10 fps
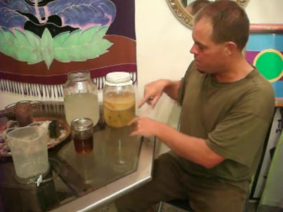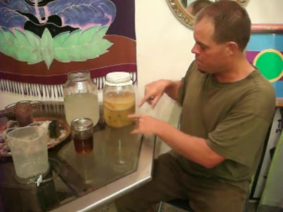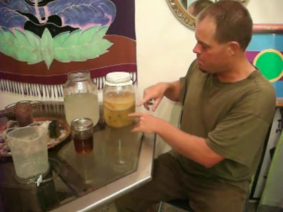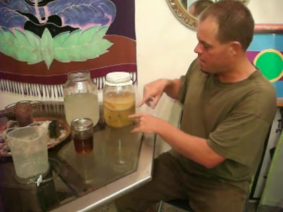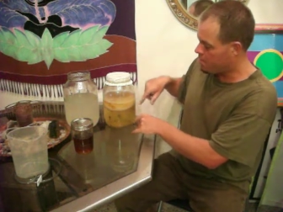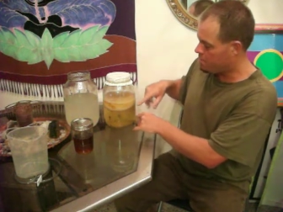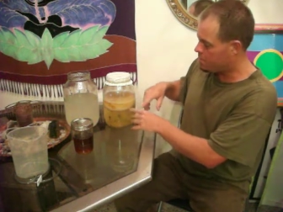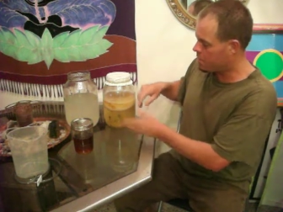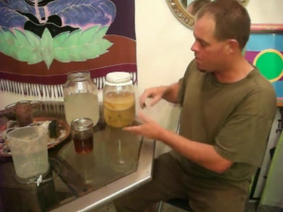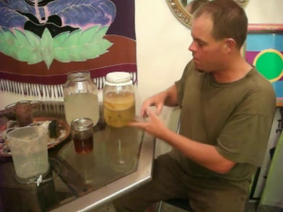the little
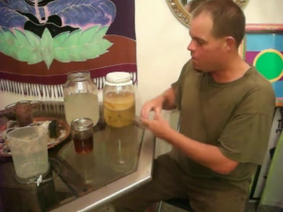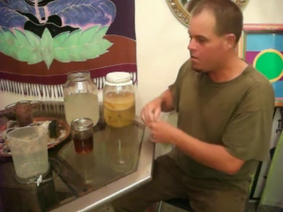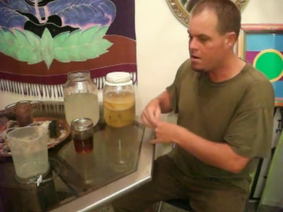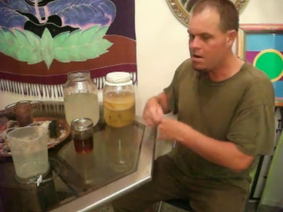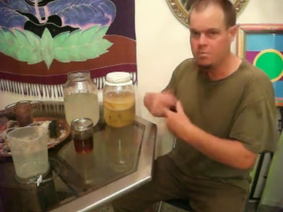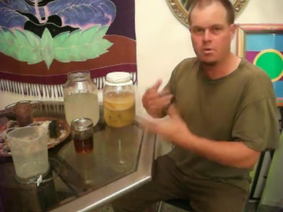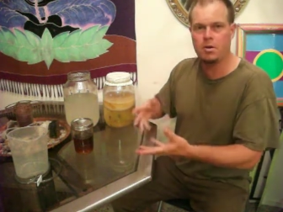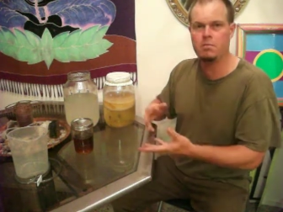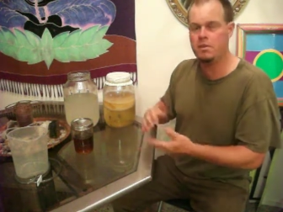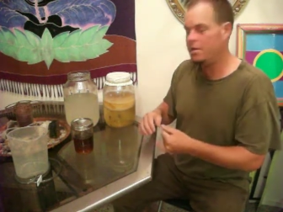babies that grow, put
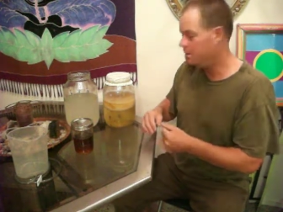them in the